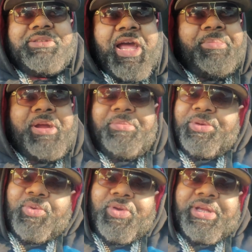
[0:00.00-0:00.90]
I
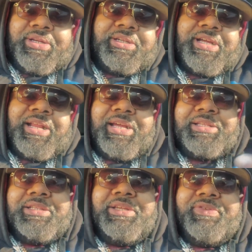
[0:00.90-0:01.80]
probably won't edit it. I like
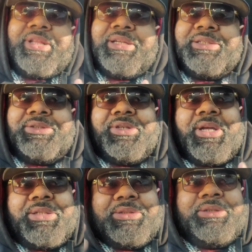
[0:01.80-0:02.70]
to leave it like this so
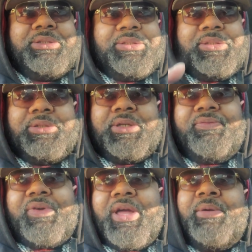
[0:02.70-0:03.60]
y'all can see the
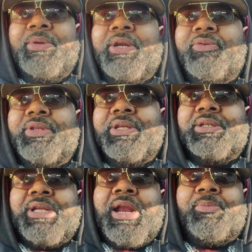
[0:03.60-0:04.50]
environment and
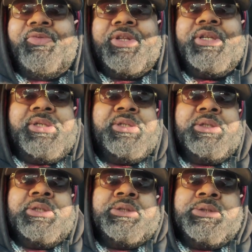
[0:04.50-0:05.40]
everything, that I'm really
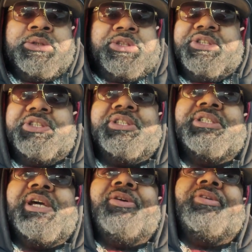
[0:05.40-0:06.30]
just
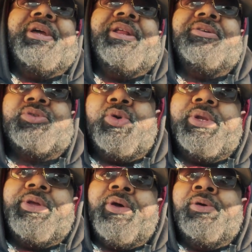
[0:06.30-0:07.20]
chilling out right now,
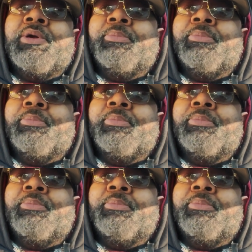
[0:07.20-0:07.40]
talking to y'all.